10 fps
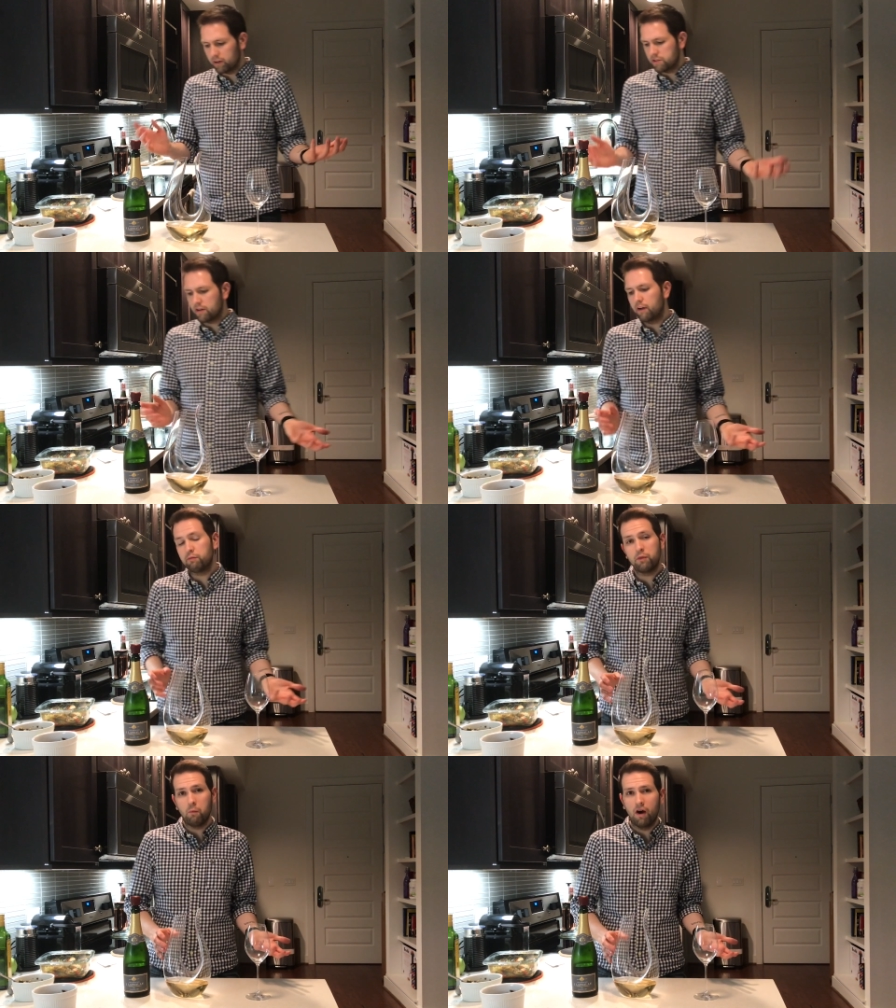we're gonna start off
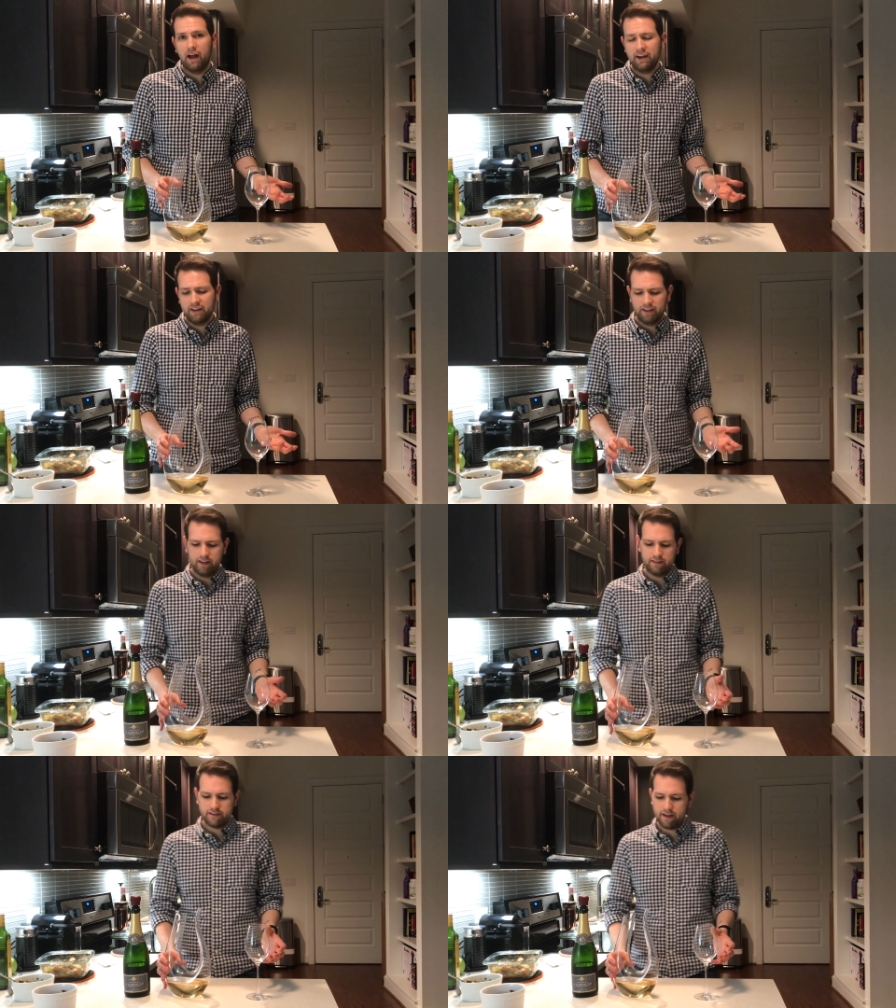with the wine
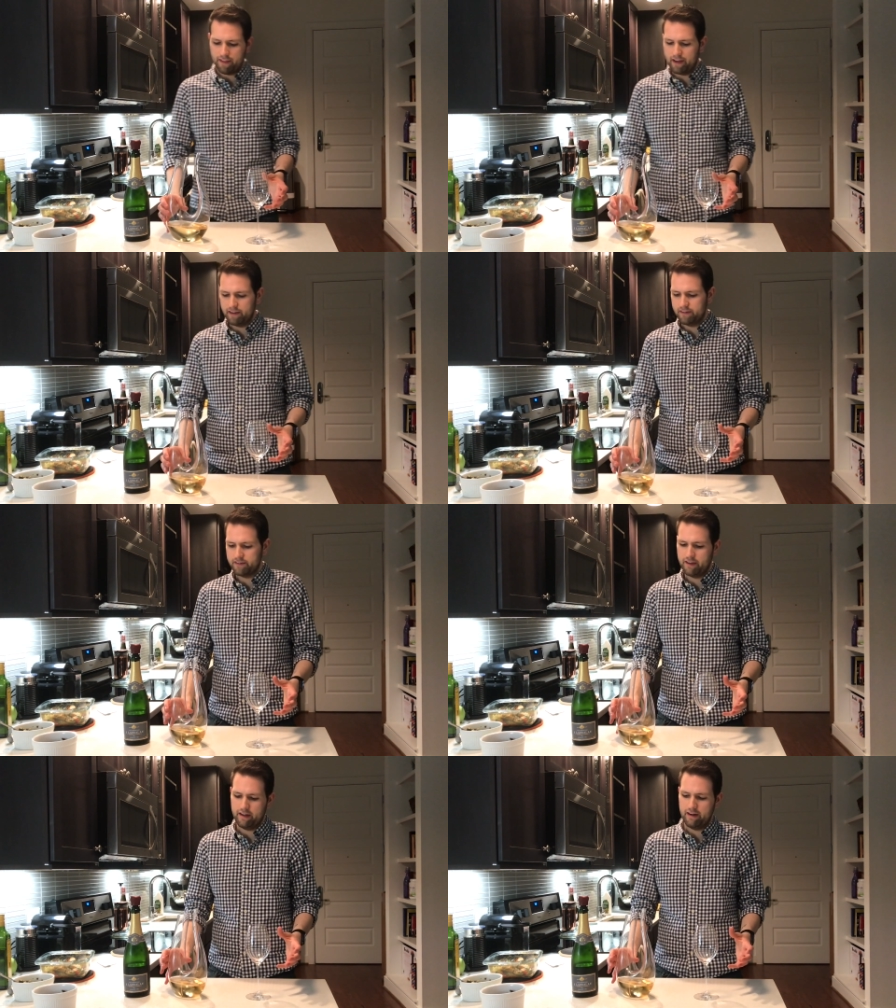and see how that
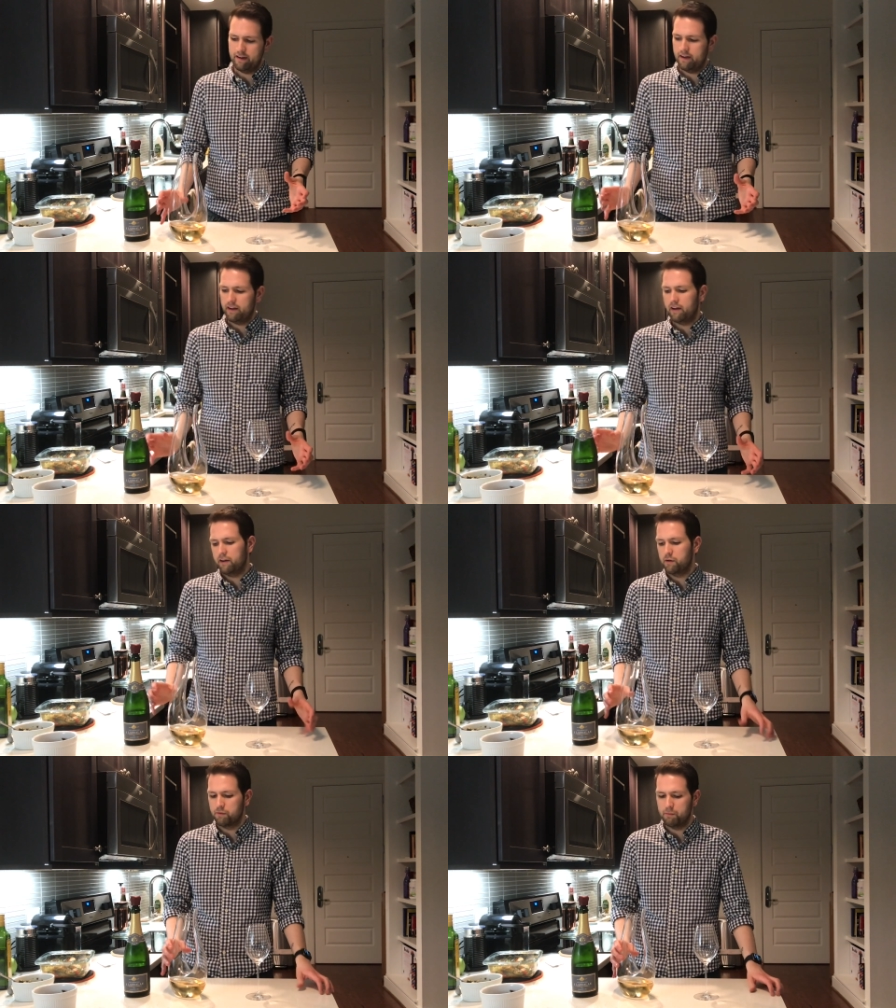is, and kind
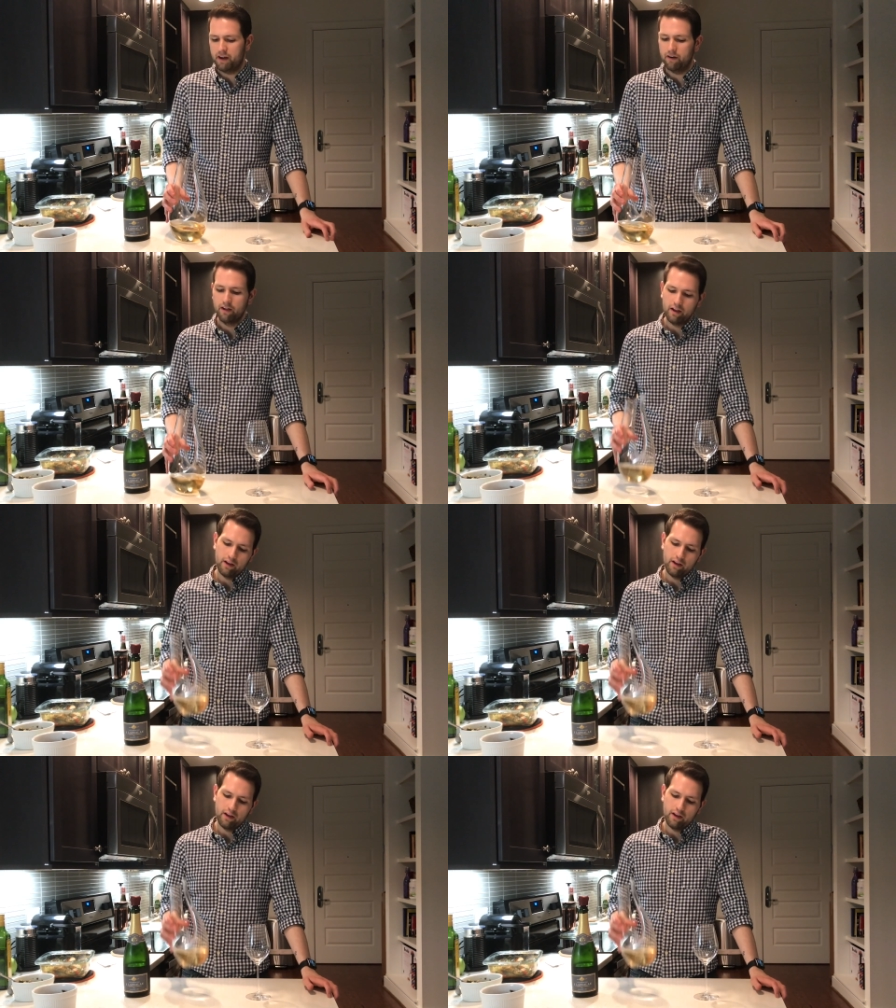of go from there.